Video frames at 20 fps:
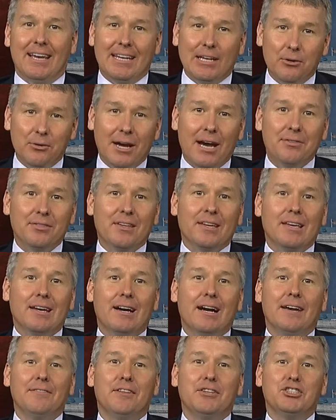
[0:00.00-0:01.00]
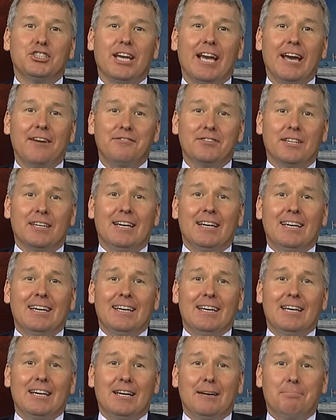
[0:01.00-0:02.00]
No, not the kind that you have to
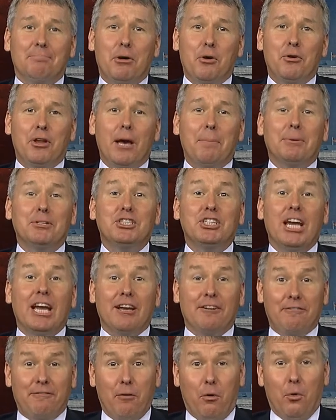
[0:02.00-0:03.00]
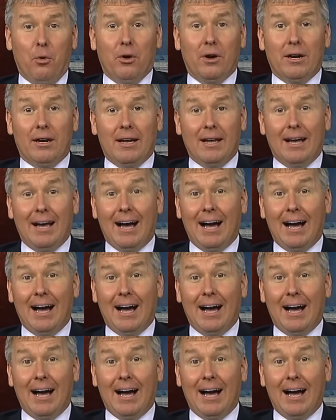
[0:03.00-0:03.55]
pony up a check for.